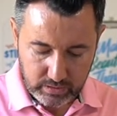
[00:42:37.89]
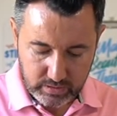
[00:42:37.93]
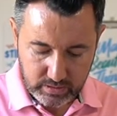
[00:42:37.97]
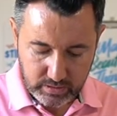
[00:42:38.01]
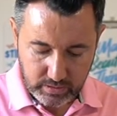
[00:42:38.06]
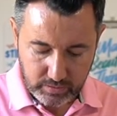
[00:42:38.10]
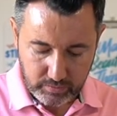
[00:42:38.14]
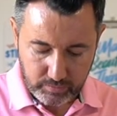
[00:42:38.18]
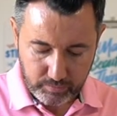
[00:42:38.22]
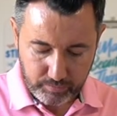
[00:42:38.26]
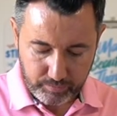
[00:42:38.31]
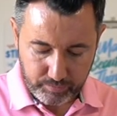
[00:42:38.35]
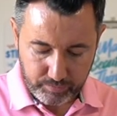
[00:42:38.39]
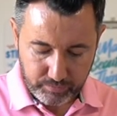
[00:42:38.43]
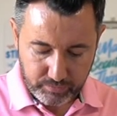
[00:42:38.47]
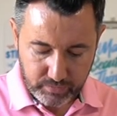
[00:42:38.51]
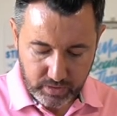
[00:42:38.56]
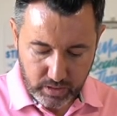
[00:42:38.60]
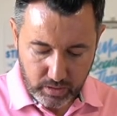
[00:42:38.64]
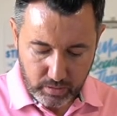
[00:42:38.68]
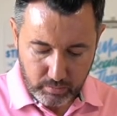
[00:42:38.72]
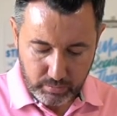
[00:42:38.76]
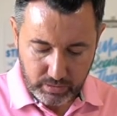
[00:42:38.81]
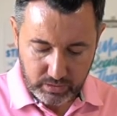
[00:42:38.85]
to
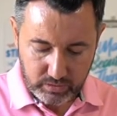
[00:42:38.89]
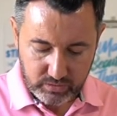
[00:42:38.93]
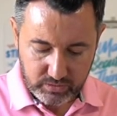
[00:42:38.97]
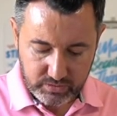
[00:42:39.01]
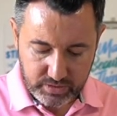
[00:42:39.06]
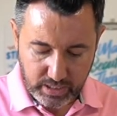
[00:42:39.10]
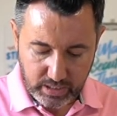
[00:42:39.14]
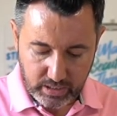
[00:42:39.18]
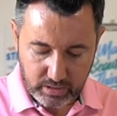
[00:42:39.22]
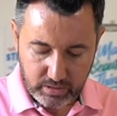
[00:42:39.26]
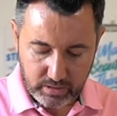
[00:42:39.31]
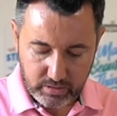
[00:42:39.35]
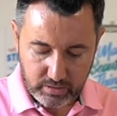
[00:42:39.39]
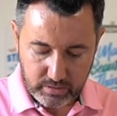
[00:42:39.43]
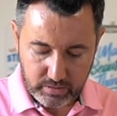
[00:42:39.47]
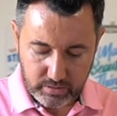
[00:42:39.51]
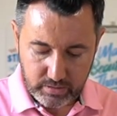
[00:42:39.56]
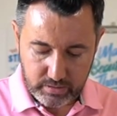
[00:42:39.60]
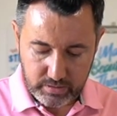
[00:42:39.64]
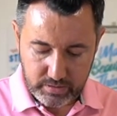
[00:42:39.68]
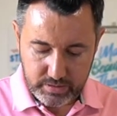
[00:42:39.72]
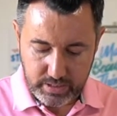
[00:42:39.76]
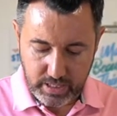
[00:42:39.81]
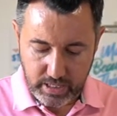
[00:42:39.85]
be stuck
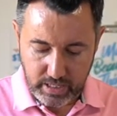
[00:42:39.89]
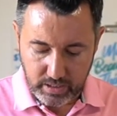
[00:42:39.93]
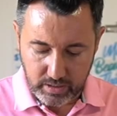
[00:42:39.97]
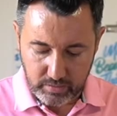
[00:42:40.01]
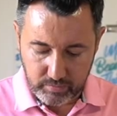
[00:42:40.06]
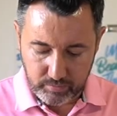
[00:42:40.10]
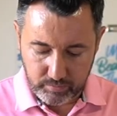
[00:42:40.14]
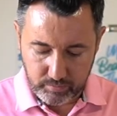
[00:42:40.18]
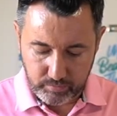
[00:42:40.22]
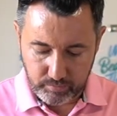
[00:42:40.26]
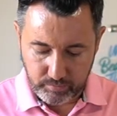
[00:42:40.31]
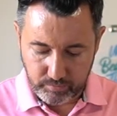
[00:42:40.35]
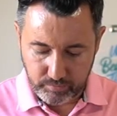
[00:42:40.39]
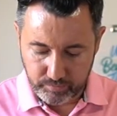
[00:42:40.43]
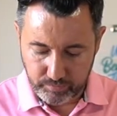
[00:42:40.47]
down.